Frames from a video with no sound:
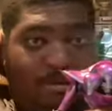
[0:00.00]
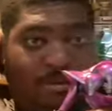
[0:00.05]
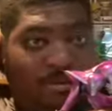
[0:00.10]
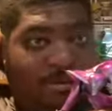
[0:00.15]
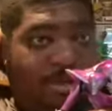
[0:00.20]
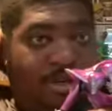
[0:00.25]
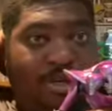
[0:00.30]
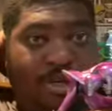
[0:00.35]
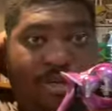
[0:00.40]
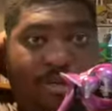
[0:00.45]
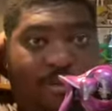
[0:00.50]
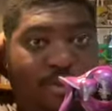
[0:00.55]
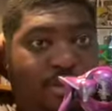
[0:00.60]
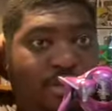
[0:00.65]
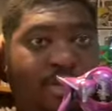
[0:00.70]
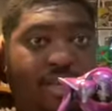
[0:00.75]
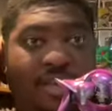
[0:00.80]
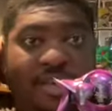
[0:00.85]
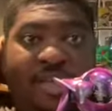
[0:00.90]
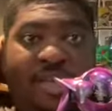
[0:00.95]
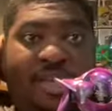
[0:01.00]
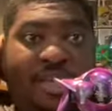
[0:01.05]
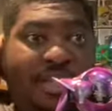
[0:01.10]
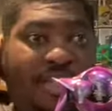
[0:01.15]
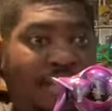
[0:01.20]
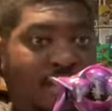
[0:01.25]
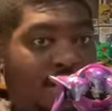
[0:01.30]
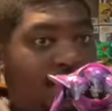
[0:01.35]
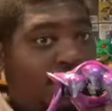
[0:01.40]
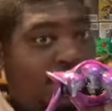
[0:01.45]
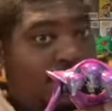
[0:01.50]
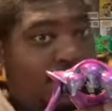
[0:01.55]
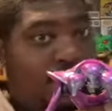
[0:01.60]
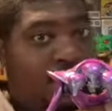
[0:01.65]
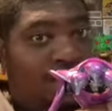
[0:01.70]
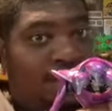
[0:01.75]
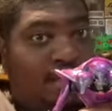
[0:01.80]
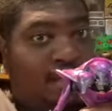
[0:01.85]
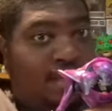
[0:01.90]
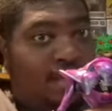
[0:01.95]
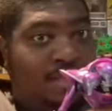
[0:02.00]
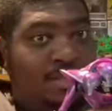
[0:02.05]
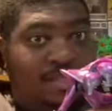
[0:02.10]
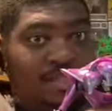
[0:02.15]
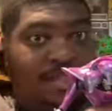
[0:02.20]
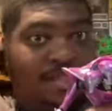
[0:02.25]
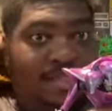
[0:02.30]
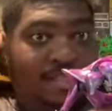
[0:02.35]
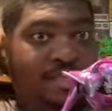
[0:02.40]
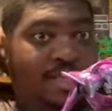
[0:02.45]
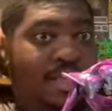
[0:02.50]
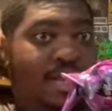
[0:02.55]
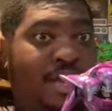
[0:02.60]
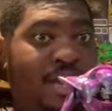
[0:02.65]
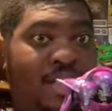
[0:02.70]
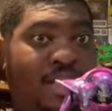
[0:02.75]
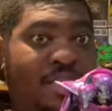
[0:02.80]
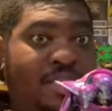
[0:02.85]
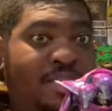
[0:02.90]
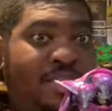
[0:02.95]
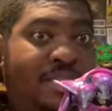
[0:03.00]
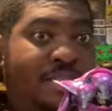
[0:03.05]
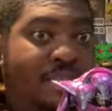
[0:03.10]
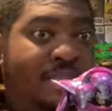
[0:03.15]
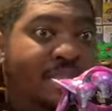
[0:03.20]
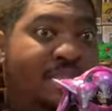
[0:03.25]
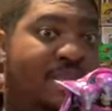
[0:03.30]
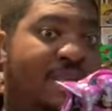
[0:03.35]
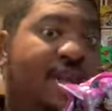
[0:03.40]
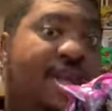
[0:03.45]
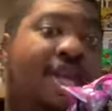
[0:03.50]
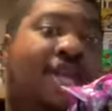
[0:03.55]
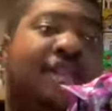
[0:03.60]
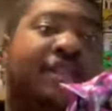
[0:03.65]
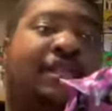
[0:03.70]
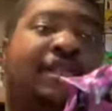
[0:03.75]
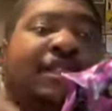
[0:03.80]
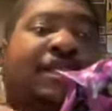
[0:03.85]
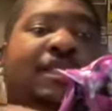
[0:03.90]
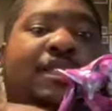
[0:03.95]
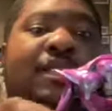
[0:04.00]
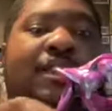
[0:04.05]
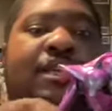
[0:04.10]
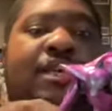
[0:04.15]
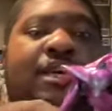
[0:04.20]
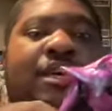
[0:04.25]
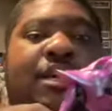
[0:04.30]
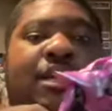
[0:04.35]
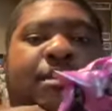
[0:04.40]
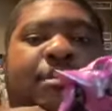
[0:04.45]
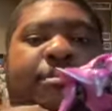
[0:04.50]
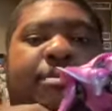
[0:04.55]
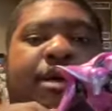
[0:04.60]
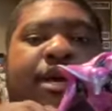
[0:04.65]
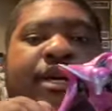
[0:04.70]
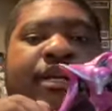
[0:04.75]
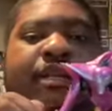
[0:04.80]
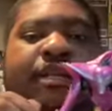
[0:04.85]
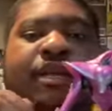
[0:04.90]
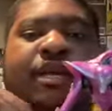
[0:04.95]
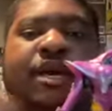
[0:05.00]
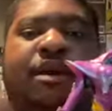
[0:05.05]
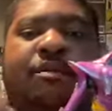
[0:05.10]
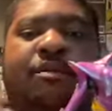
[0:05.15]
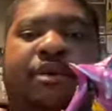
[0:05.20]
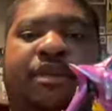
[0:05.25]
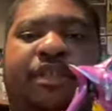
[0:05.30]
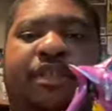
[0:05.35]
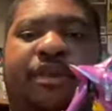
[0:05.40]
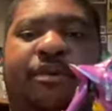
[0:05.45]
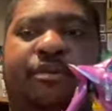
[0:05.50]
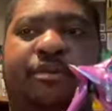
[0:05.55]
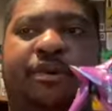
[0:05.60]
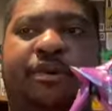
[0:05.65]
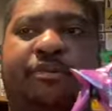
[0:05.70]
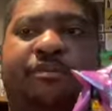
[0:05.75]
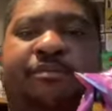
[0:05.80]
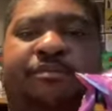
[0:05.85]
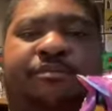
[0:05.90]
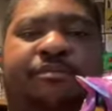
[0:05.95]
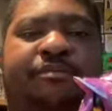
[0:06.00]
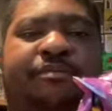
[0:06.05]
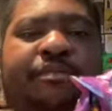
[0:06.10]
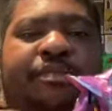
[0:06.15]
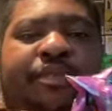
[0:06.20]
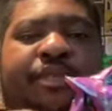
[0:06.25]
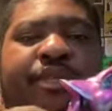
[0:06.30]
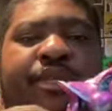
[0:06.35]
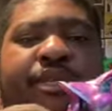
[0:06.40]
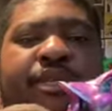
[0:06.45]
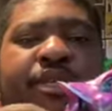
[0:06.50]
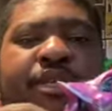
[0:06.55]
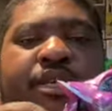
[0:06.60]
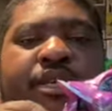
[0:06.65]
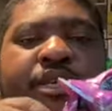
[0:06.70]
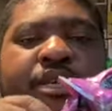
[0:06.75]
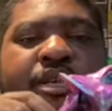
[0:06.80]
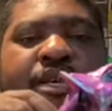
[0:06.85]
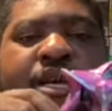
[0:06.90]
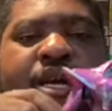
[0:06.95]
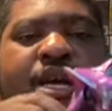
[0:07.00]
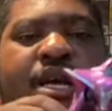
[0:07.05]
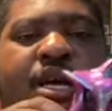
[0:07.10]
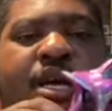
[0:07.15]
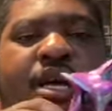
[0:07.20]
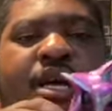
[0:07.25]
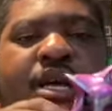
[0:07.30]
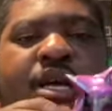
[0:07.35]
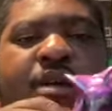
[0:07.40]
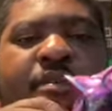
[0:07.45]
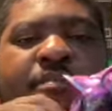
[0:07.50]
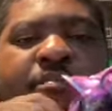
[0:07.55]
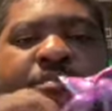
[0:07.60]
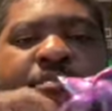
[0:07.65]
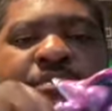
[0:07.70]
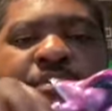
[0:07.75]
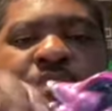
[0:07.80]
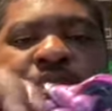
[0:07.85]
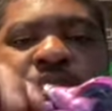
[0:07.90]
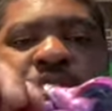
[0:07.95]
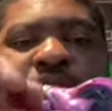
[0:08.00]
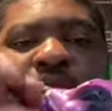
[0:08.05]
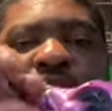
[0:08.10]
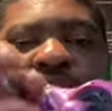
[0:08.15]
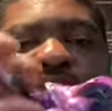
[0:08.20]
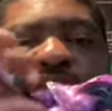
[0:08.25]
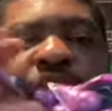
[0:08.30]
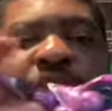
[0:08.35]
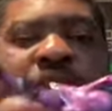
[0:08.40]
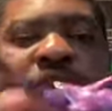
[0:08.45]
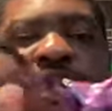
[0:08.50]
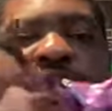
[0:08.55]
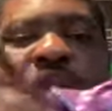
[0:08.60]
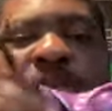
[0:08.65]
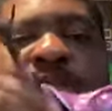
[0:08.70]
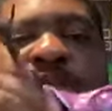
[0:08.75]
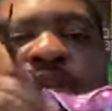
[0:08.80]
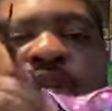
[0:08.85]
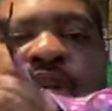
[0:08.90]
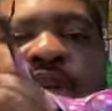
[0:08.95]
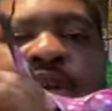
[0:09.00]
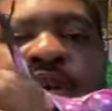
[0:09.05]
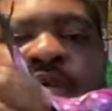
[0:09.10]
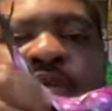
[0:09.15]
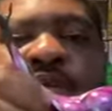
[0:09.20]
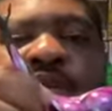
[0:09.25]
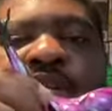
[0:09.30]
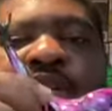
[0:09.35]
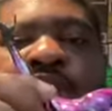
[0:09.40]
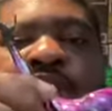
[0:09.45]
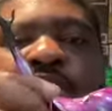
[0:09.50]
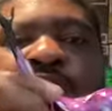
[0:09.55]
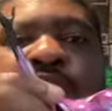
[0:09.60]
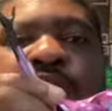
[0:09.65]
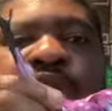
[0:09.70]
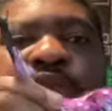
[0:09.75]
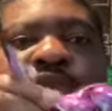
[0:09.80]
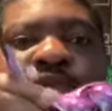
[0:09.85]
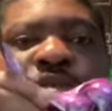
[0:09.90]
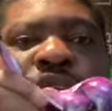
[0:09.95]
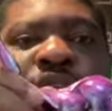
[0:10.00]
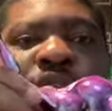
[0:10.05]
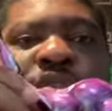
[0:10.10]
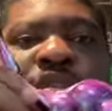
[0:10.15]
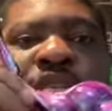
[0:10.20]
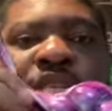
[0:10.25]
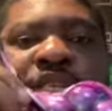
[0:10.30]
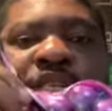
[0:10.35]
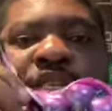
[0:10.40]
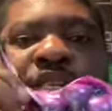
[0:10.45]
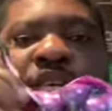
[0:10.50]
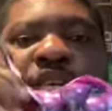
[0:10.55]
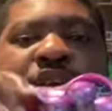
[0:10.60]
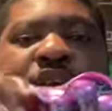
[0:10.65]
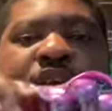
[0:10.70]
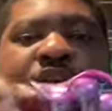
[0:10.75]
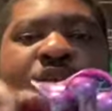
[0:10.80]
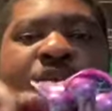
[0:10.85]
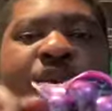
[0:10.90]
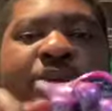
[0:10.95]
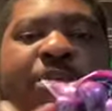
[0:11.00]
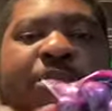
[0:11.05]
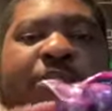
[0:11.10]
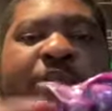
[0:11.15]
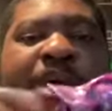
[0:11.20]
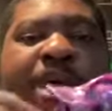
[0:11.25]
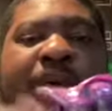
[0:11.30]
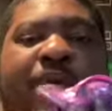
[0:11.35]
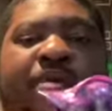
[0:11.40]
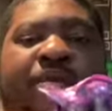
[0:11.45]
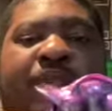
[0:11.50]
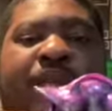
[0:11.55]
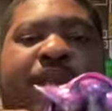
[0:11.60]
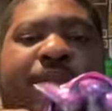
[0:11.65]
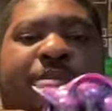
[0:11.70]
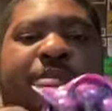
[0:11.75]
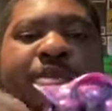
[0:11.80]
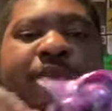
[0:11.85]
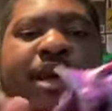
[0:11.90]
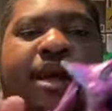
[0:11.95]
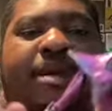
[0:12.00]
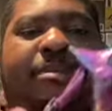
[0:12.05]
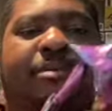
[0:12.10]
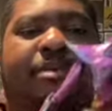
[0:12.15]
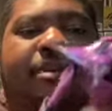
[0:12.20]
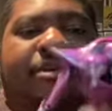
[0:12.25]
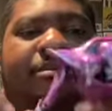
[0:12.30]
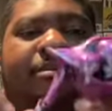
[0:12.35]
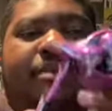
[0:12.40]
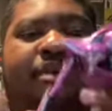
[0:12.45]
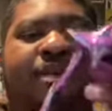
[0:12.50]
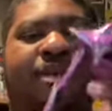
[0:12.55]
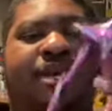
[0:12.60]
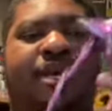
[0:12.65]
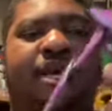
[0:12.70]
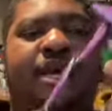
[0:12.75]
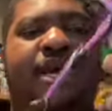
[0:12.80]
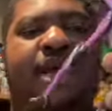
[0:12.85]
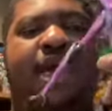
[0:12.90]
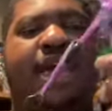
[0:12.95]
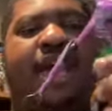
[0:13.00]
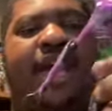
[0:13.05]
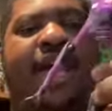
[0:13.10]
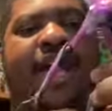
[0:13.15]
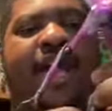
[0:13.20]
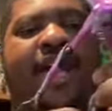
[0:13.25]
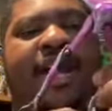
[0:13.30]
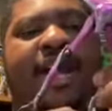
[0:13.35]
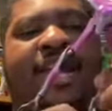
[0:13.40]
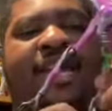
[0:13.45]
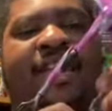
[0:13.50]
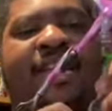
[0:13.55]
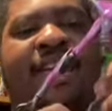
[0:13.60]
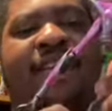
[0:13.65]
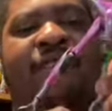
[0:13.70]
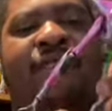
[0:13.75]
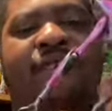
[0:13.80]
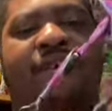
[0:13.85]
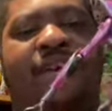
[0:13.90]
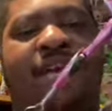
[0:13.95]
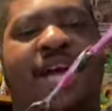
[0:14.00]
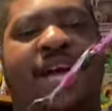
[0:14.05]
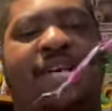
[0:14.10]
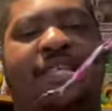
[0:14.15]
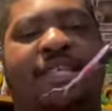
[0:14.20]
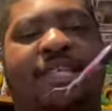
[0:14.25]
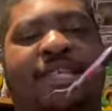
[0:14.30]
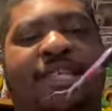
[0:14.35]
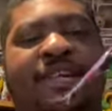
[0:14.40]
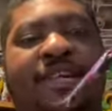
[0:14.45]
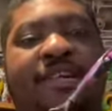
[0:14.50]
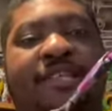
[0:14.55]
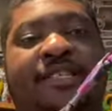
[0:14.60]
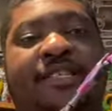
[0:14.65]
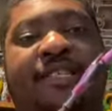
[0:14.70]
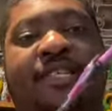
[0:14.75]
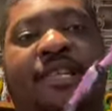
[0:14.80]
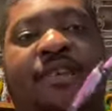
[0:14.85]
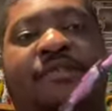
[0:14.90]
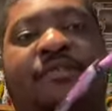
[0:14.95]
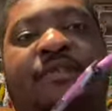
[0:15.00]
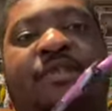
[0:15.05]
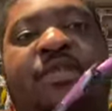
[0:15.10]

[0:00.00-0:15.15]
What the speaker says: be doing the stand test, but with it on. As far up the arms can go, 360 all the way back without a problem. And I did realize that there is a difference